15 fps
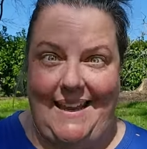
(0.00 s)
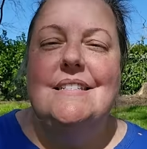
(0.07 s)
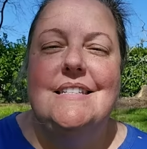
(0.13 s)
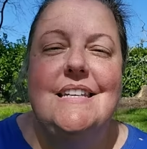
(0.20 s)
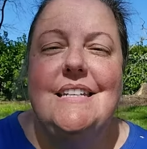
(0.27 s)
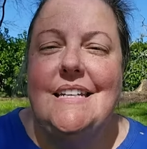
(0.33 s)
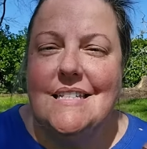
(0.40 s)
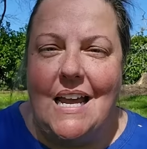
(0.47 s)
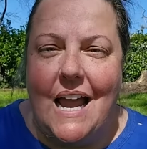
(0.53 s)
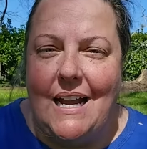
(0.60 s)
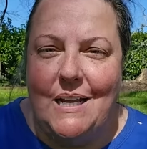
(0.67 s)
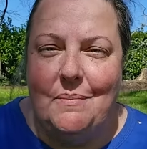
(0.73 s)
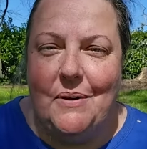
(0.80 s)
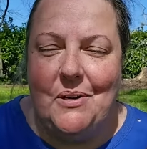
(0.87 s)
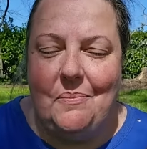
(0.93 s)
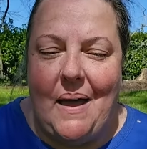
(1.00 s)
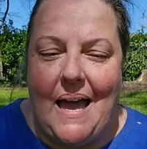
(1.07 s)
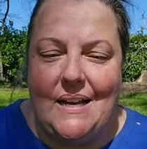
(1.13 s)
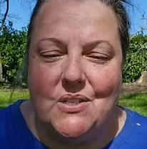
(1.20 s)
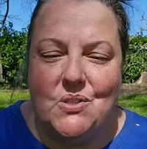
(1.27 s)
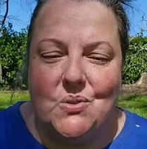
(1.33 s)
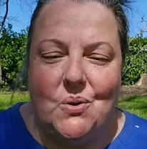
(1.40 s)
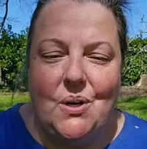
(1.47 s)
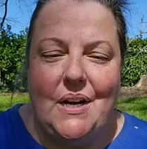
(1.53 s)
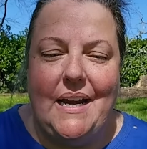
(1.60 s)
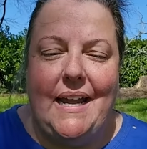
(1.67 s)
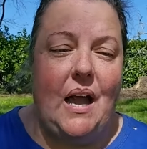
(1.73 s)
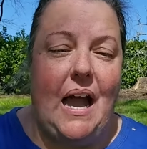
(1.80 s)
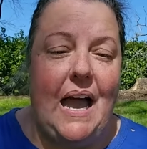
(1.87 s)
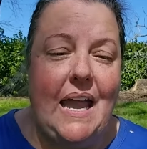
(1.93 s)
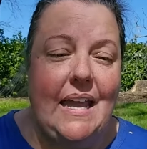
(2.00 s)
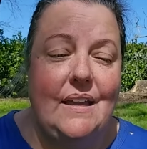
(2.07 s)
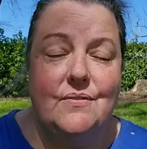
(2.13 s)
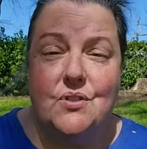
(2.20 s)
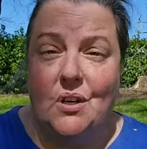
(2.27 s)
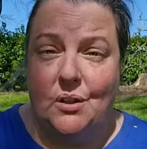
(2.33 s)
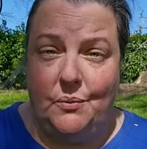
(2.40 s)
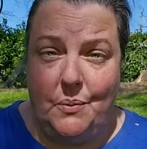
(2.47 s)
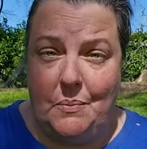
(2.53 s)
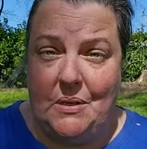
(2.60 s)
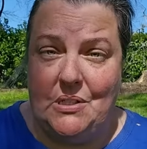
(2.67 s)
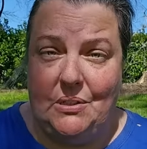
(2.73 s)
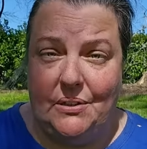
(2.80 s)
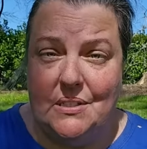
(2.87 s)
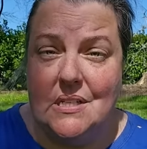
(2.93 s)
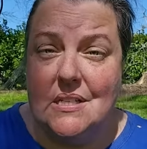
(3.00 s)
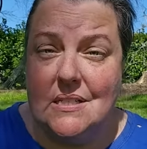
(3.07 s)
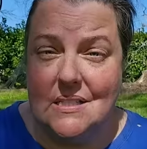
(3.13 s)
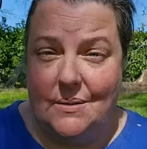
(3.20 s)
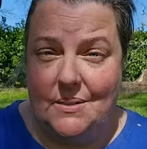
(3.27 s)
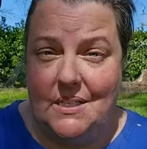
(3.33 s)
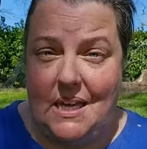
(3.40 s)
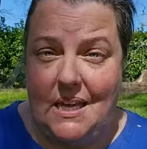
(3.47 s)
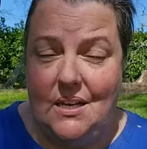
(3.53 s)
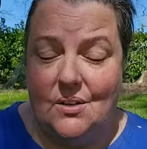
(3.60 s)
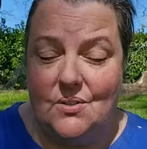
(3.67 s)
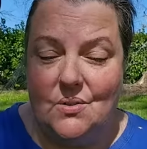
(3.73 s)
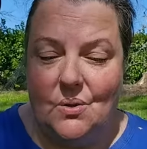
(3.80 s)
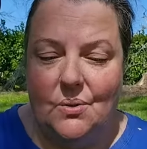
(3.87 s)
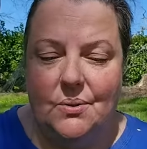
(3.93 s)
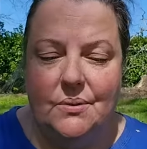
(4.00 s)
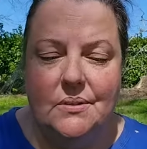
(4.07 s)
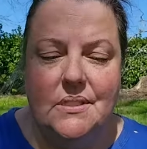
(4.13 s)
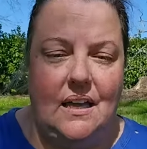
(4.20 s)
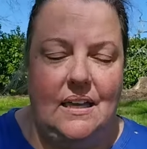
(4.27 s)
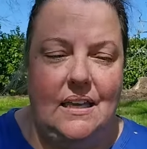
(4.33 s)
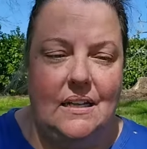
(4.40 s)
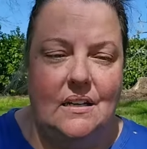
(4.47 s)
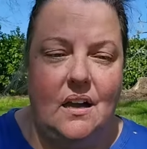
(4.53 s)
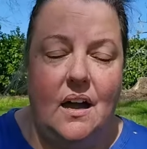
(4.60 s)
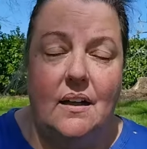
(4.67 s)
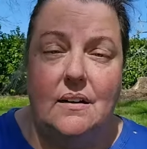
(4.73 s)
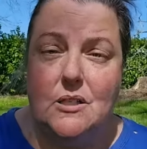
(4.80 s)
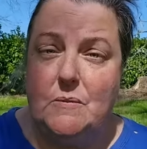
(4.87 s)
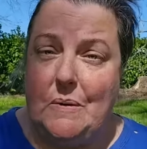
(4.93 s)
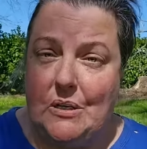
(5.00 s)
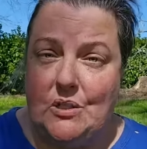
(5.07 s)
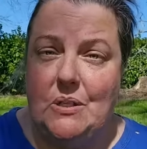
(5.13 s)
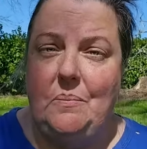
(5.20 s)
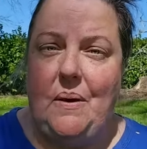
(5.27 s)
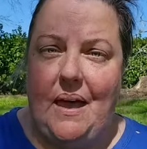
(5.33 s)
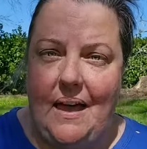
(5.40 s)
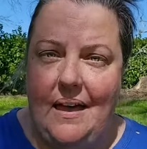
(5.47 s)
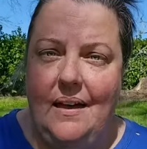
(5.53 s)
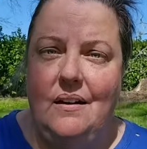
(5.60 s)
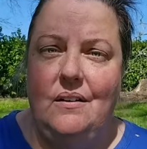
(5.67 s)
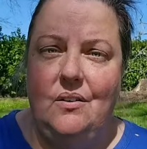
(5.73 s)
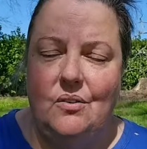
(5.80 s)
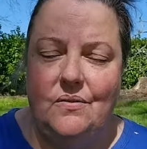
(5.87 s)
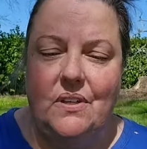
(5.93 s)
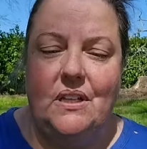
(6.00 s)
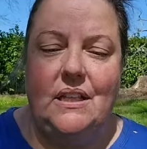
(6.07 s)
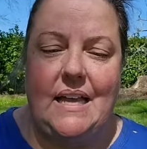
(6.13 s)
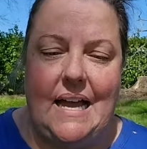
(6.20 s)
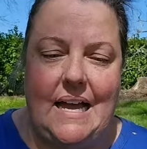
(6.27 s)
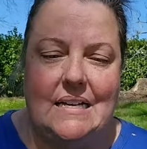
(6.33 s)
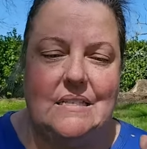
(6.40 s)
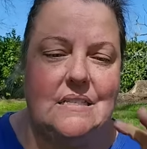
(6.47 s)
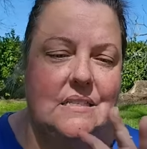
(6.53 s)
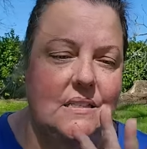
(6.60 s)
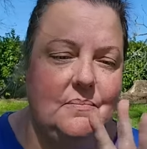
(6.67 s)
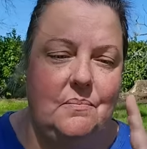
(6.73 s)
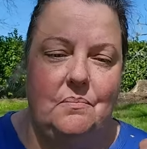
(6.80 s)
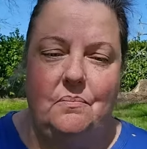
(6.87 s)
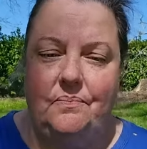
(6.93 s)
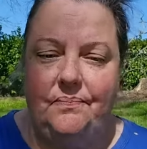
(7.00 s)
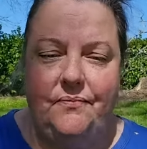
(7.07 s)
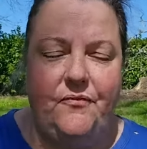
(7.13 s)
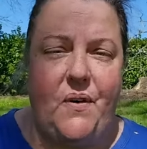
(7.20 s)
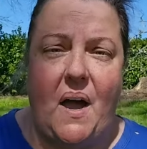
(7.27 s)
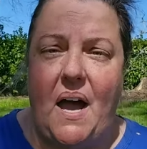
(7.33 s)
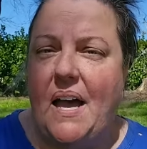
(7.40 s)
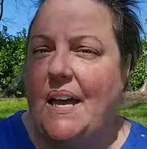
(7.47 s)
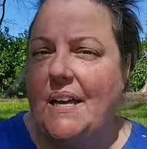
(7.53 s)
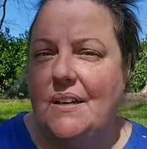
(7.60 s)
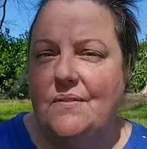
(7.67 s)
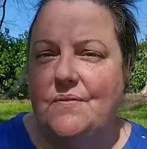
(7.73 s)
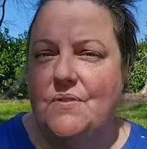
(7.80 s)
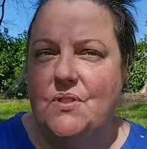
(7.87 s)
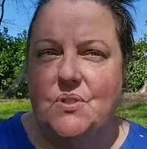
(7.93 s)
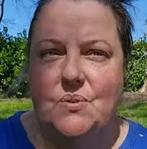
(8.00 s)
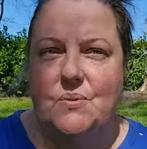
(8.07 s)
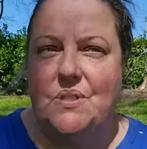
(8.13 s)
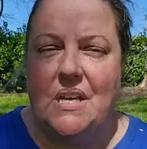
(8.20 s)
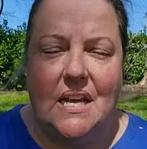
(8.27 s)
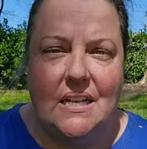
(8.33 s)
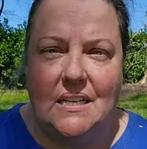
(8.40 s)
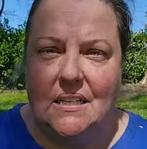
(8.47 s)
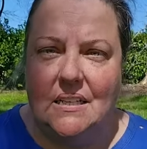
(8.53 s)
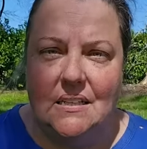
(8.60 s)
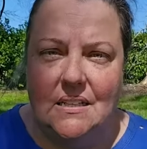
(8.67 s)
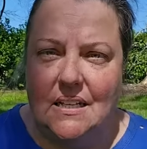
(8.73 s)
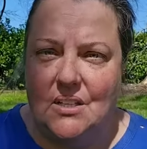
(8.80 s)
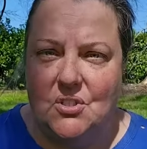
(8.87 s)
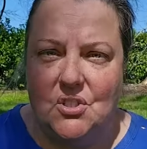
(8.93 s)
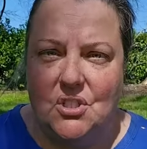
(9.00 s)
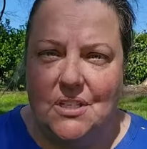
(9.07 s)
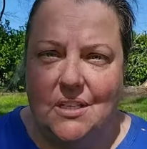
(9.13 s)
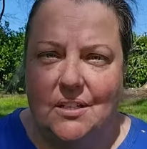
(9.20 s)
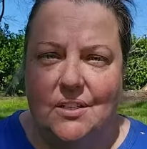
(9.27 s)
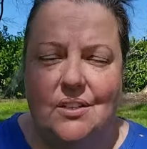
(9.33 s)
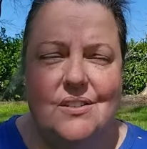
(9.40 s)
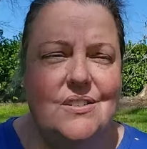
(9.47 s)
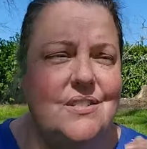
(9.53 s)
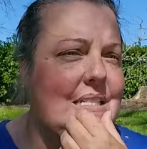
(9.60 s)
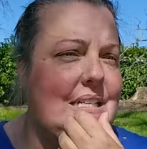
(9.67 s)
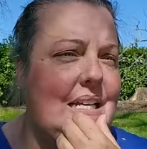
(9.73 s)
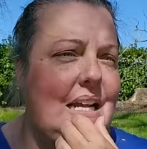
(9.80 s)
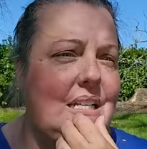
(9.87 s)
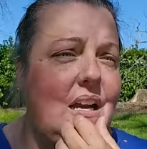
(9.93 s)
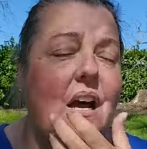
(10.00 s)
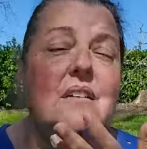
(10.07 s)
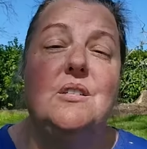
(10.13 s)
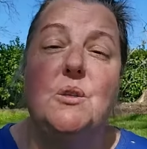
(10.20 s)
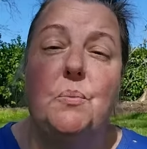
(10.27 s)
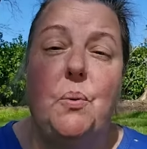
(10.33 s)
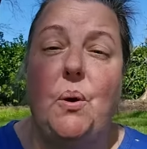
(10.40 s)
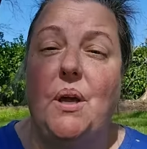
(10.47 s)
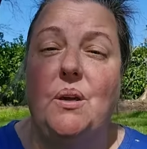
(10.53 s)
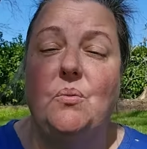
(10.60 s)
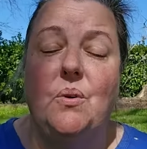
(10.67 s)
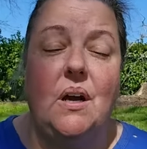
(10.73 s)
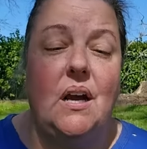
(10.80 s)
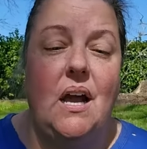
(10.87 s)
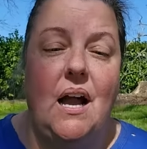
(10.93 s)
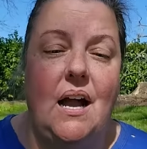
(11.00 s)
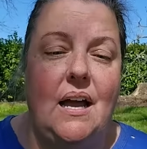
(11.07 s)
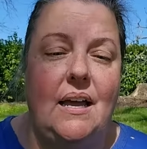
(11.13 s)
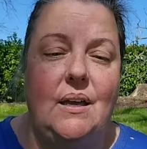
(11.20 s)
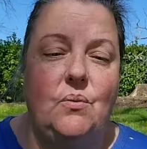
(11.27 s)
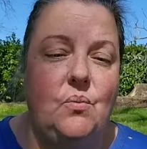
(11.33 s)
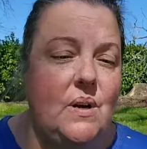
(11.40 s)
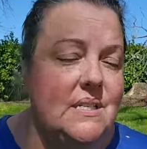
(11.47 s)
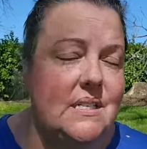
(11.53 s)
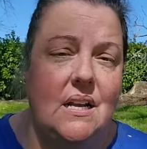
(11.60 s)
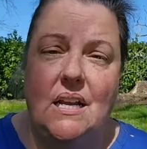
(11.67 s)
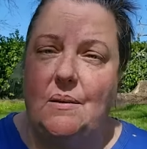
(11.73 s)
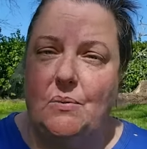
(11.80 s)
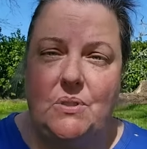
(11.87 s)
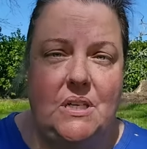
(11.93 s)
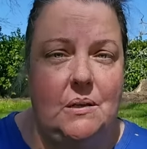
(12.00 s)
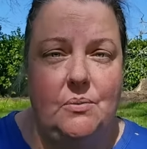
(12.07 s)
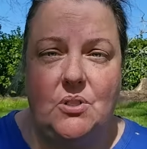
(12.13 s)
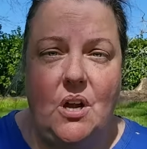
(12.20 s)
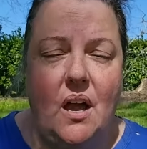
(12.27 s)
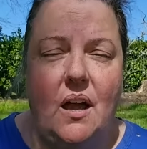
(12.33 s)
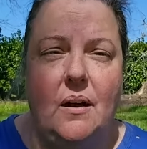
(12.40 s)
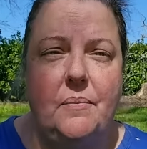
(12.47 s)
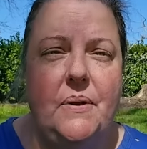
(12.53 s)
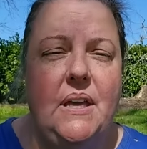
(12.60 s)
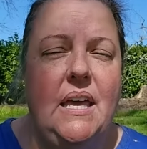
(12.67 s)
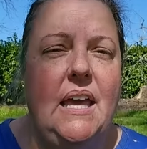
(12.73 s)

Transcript: Teeny tiny bit of backstory. I have struggled with mental illness since I was eight years old. It got especially bad over the last mm, five to 10-ish years. It had gotten to the point where I was not able to keep a job.